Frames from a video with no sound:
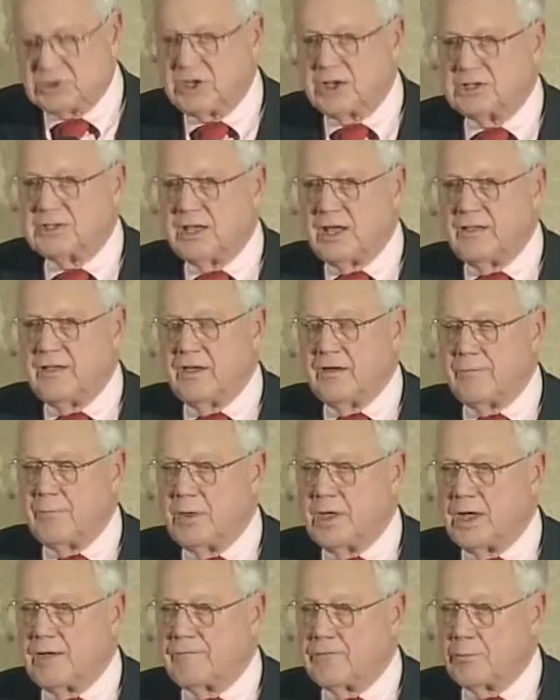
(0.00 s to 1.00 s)
kicked out of the
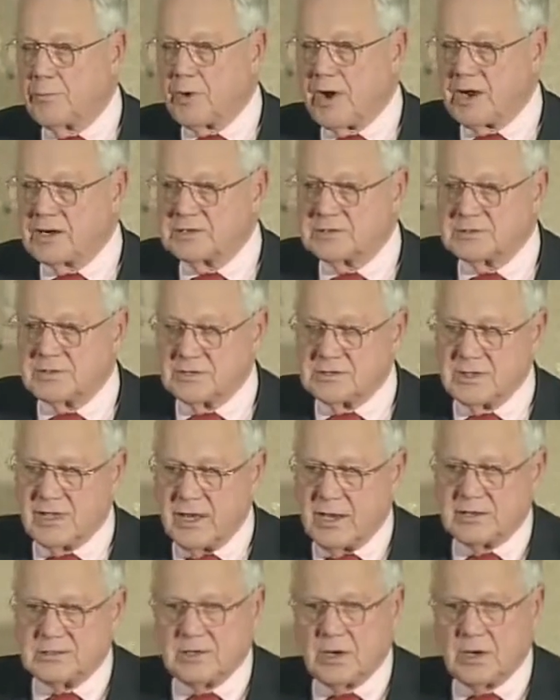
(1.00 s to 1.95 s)
FBI for practicing satanic